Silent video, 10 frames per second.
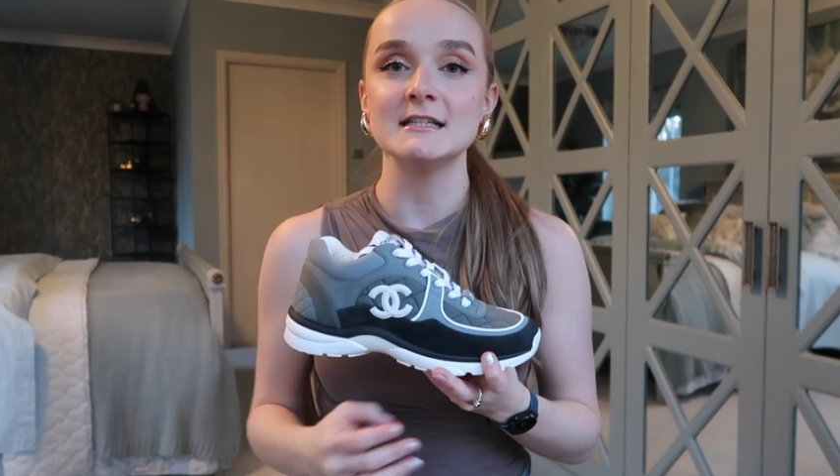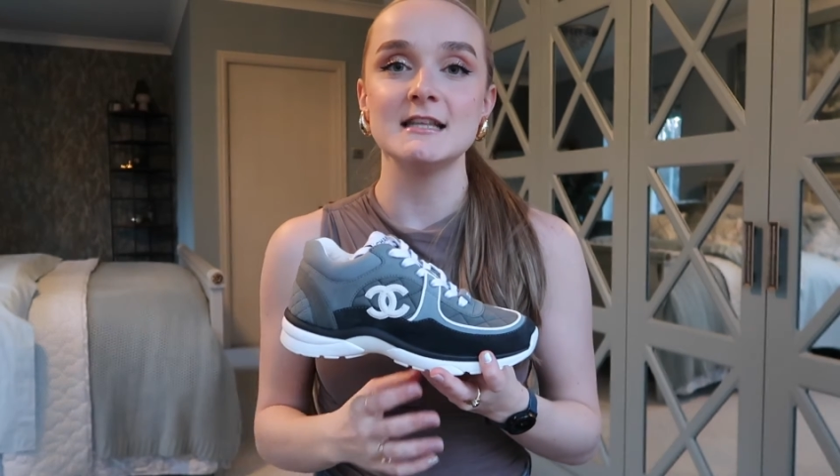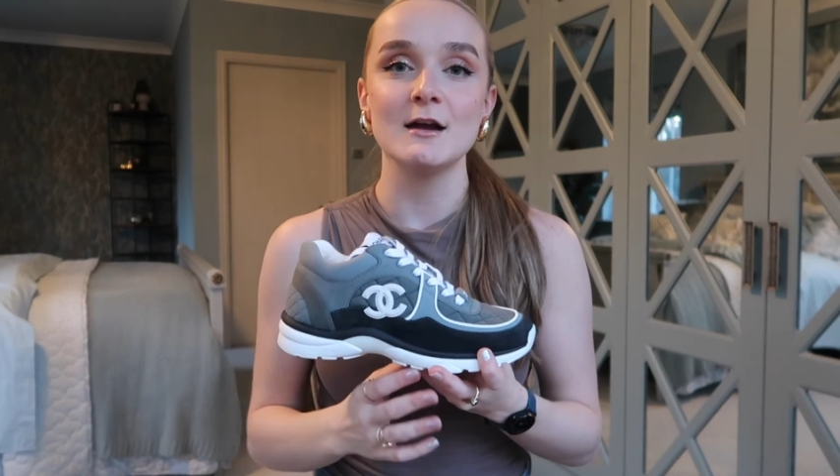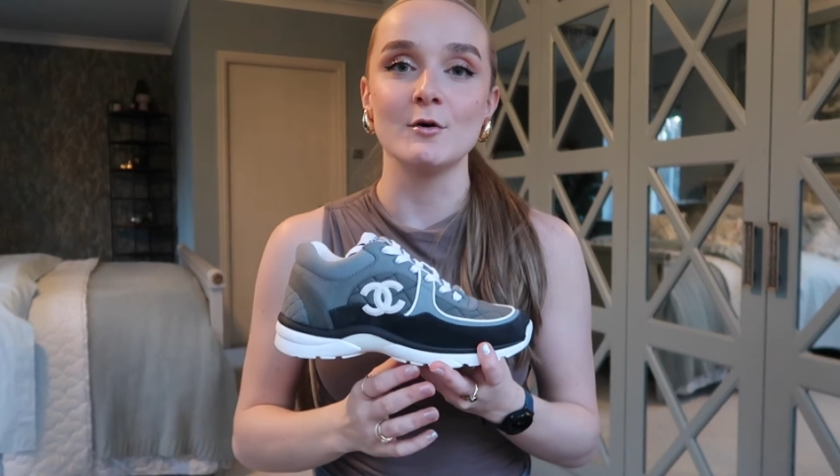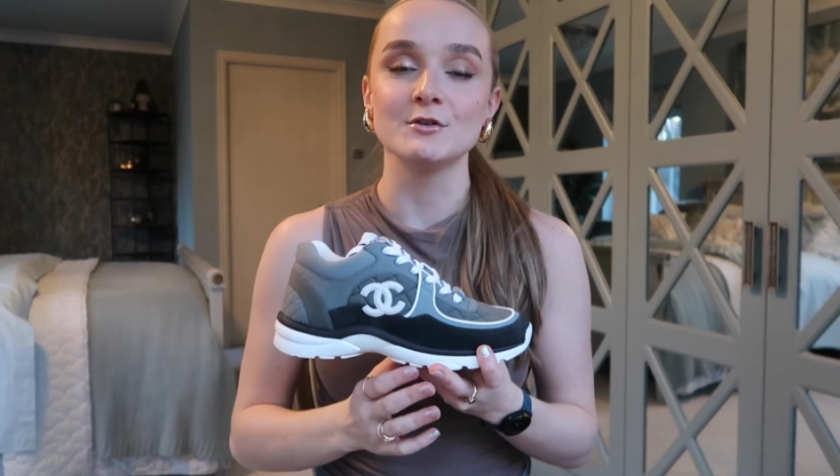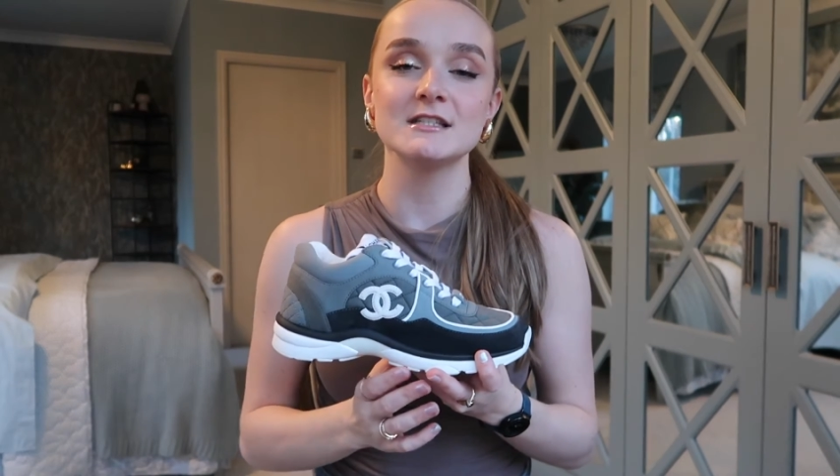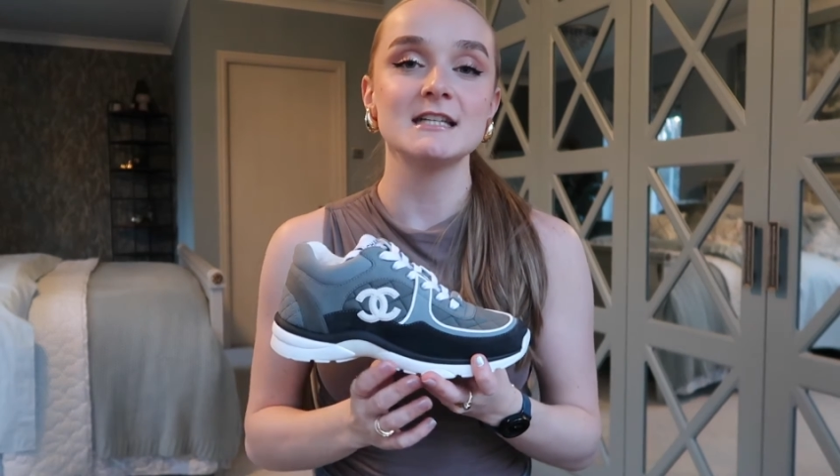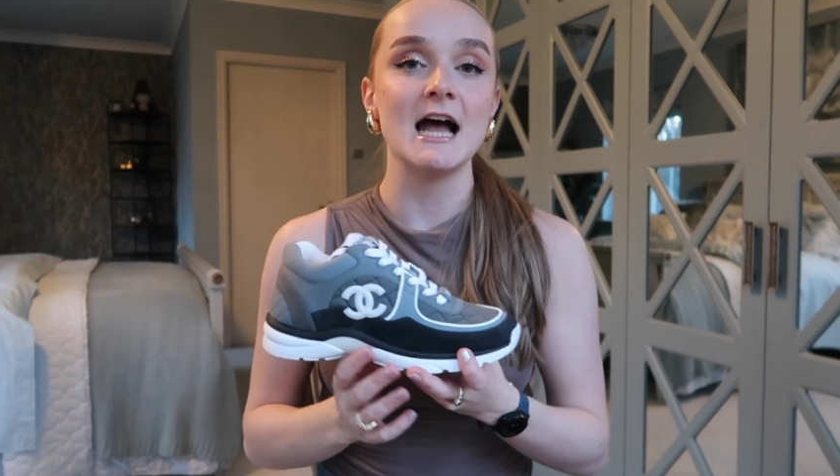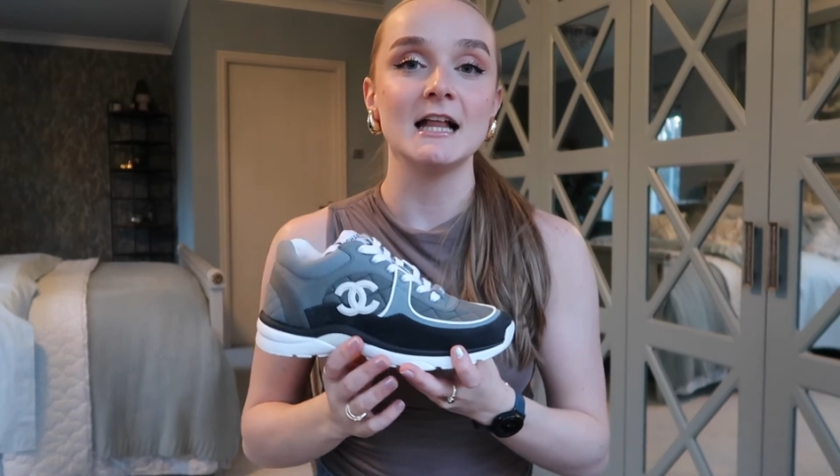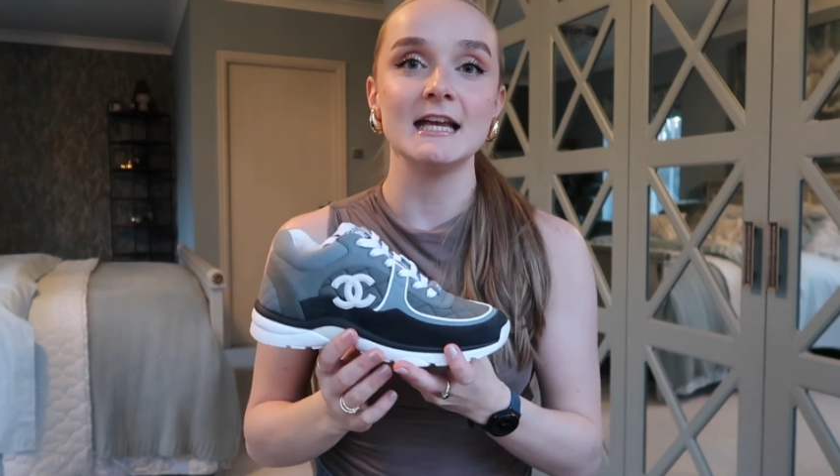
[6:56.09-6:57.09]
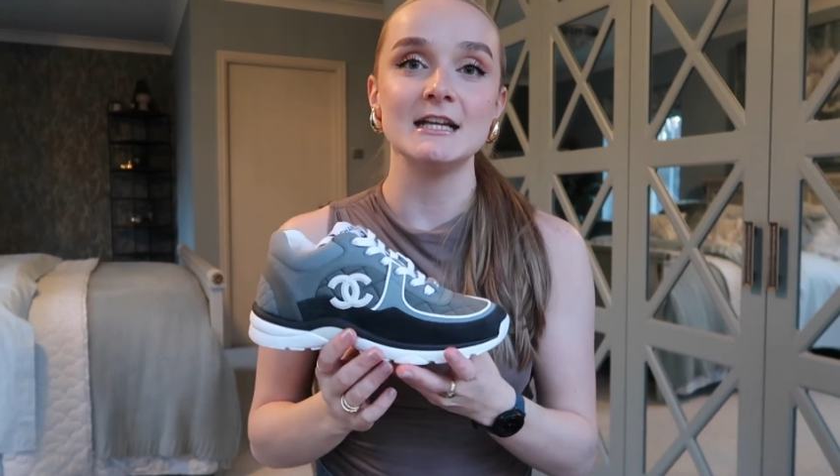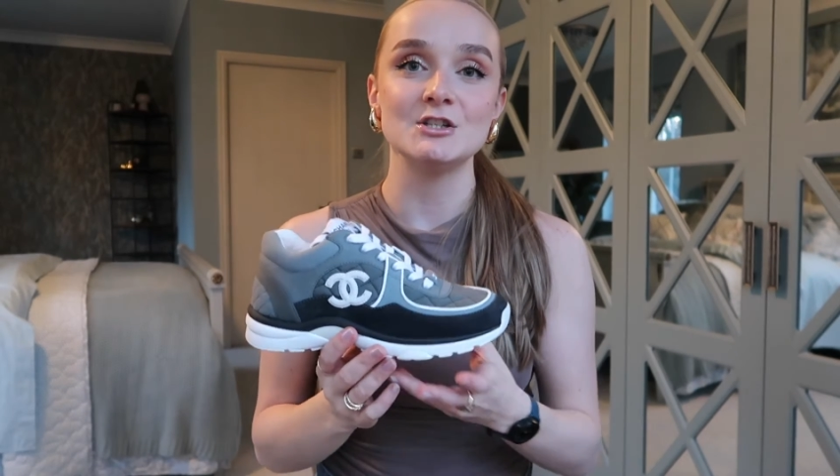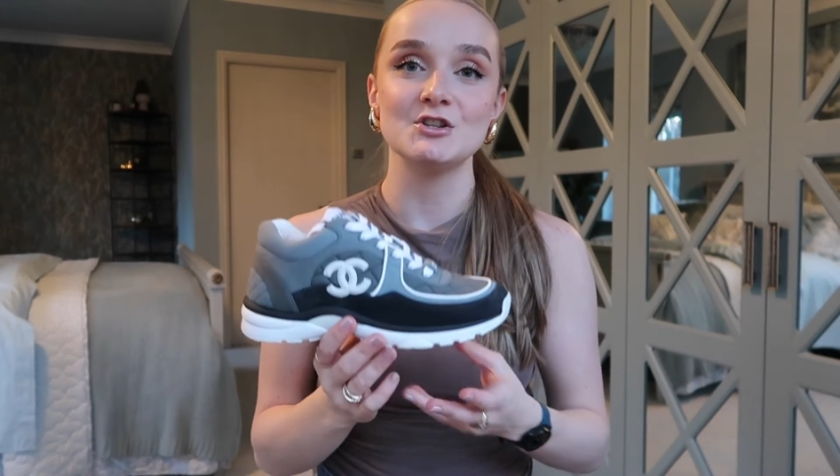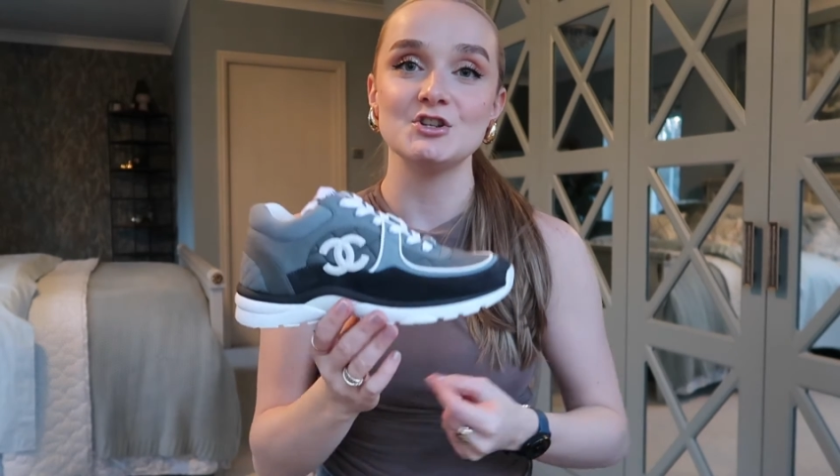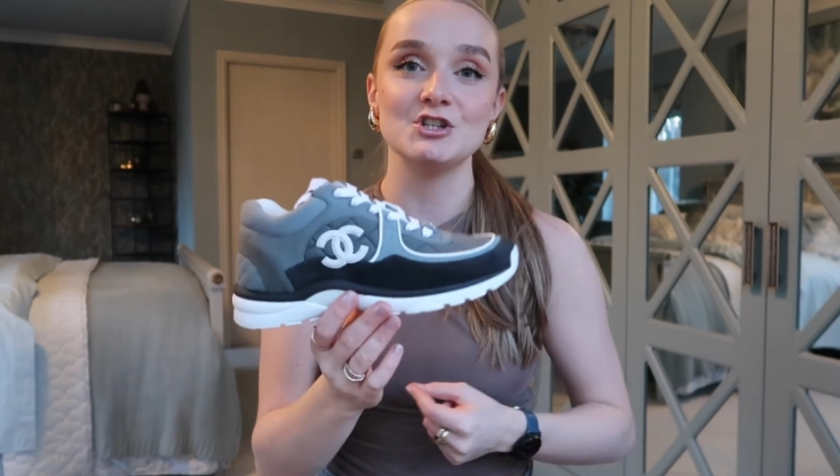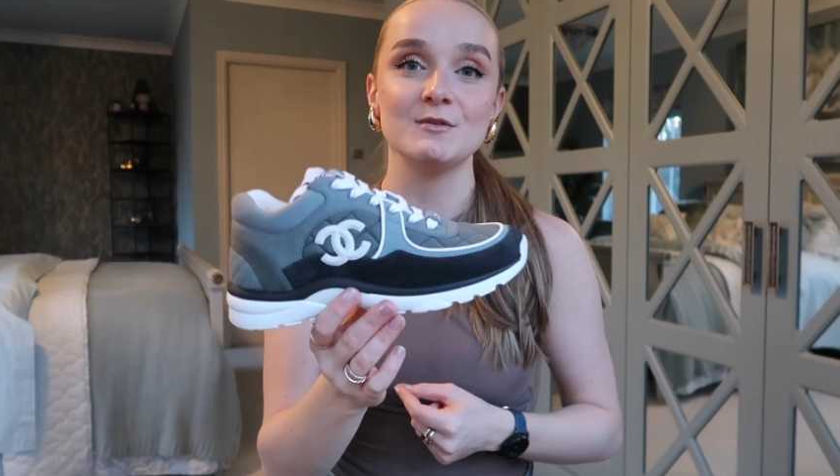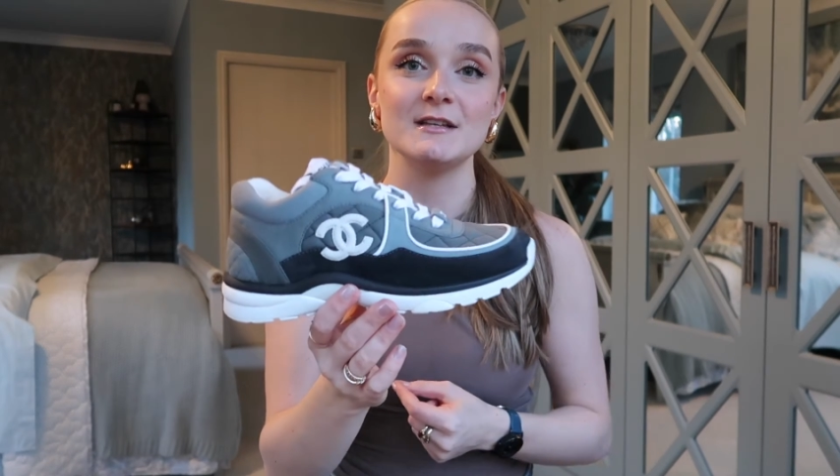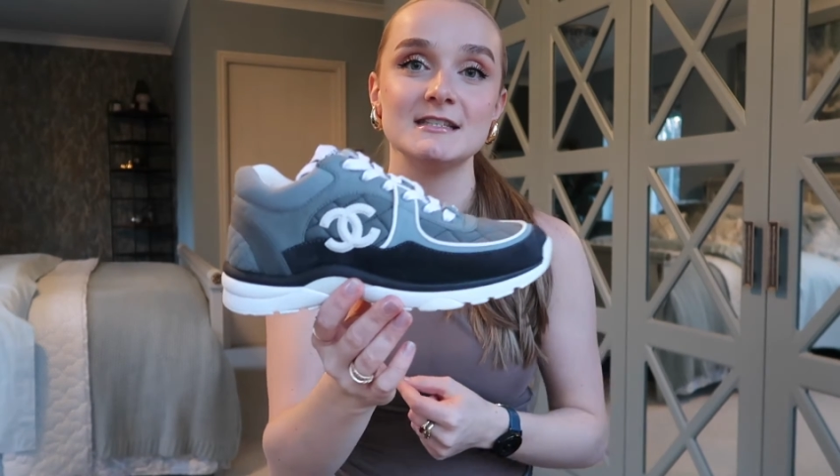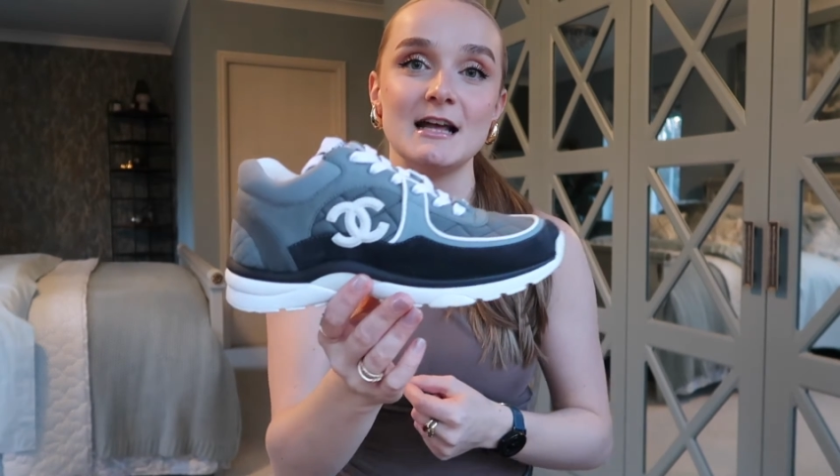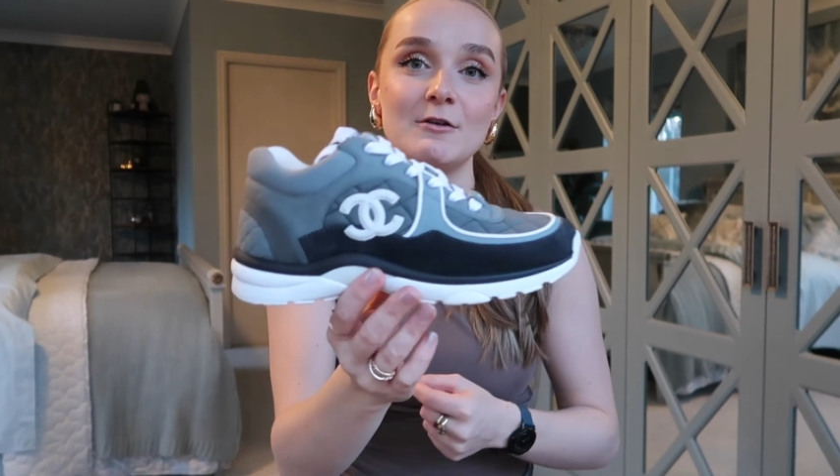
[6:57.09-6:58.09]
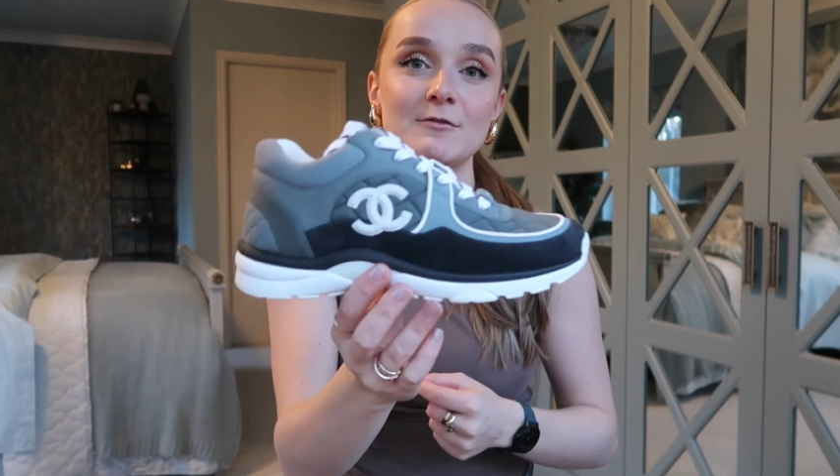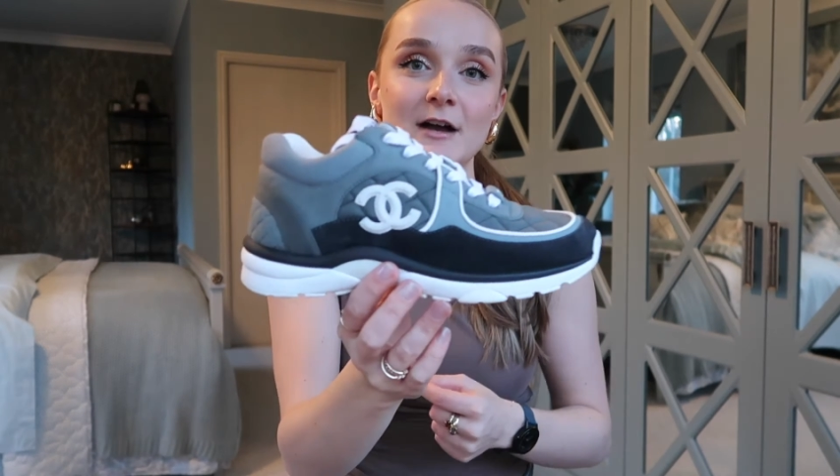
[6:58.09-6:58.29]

their own style into the shoe itself.